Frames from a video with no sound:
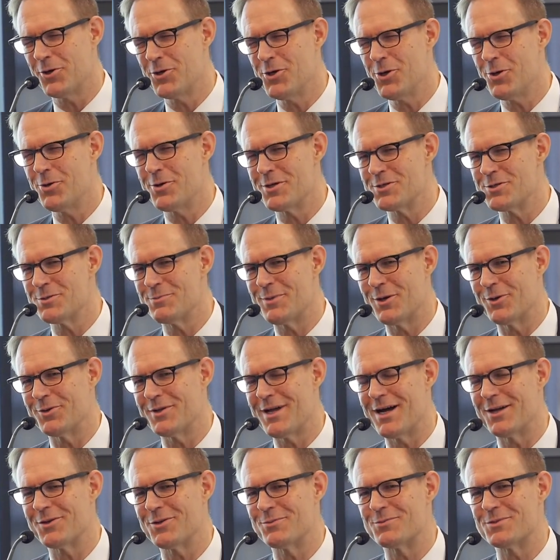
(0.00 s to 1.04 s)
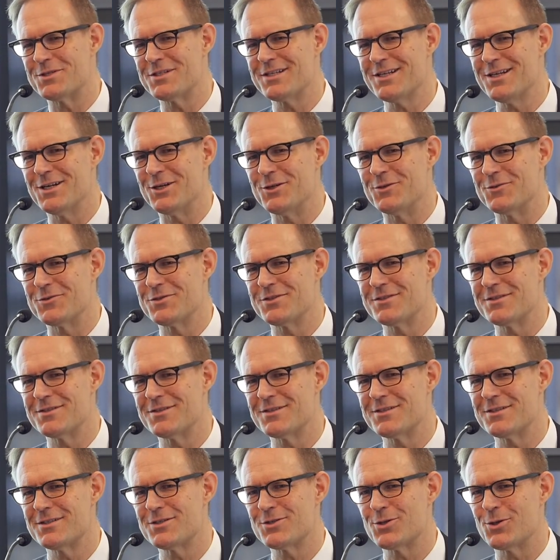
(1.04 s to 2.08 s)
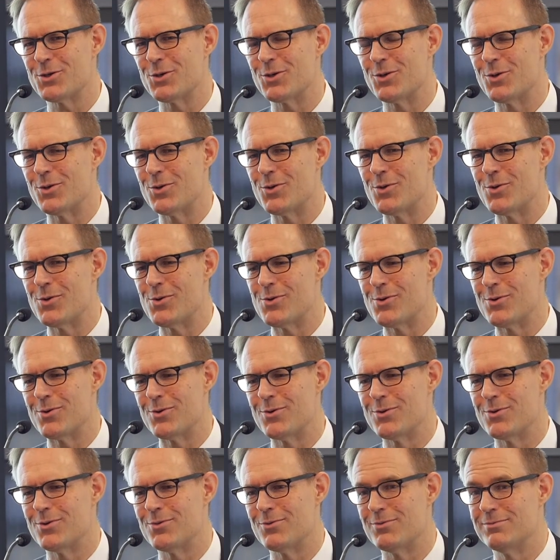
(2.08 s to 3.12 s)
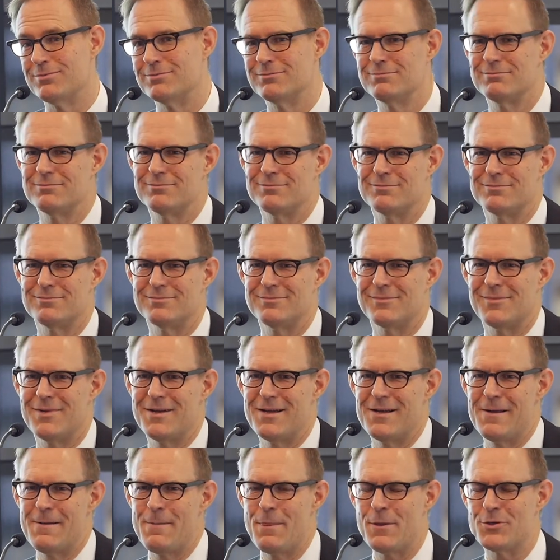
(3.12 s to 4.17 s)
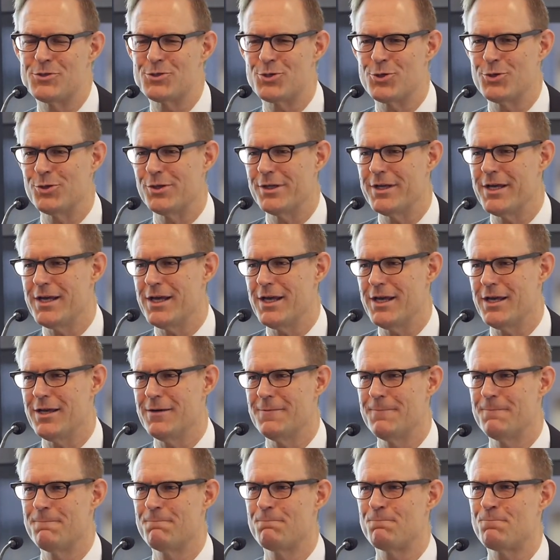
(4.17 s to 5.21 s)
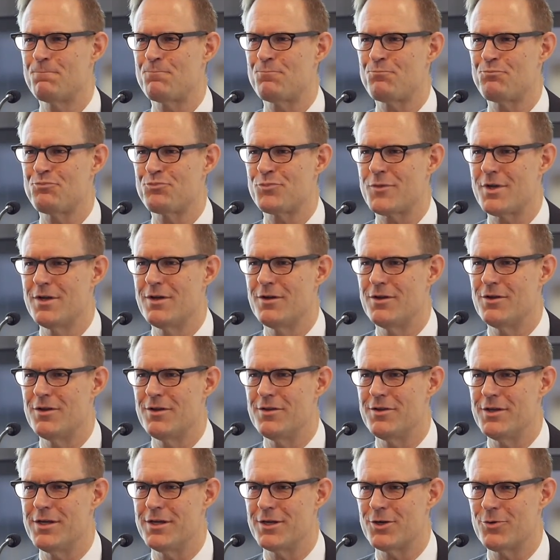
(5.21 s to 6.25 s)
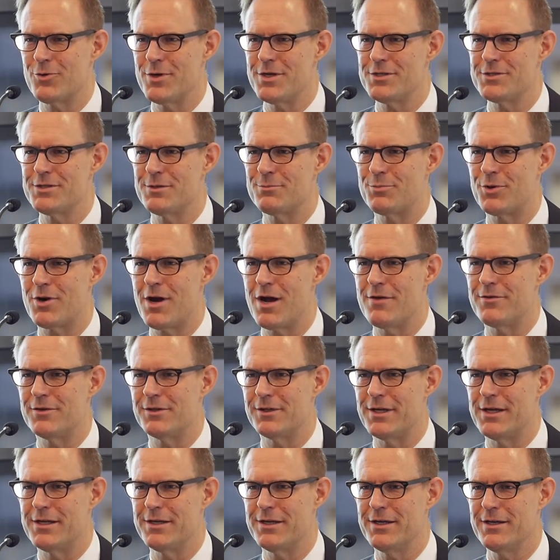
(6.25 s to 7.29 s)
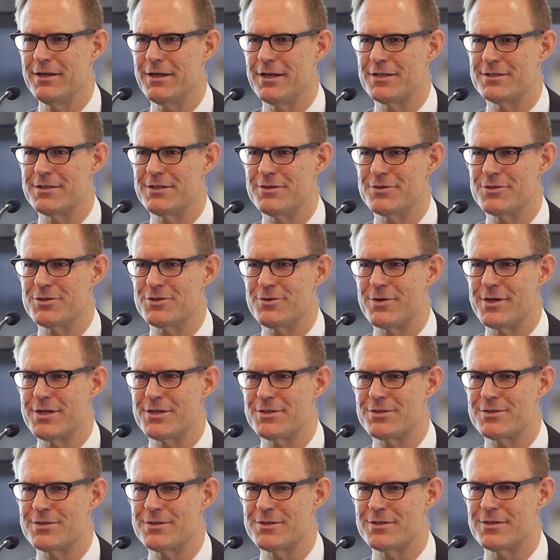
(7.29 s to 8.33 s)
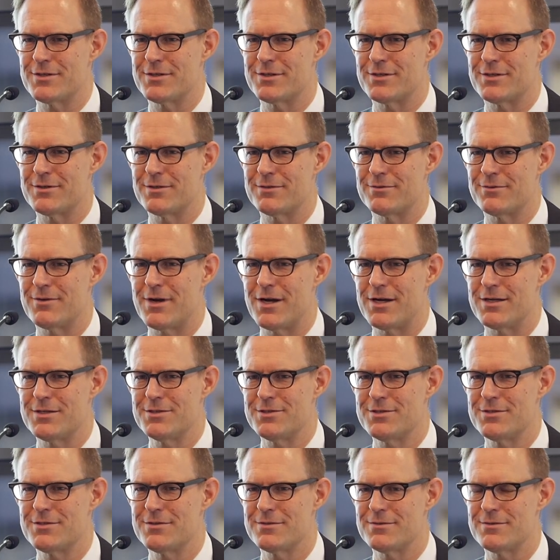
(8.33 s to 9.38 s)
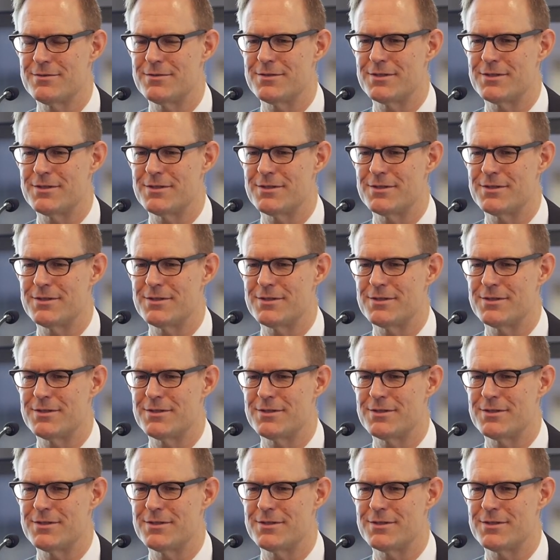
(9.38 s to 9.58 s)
curious about that themselves. So certainly the increase in private lending as interest rates rise,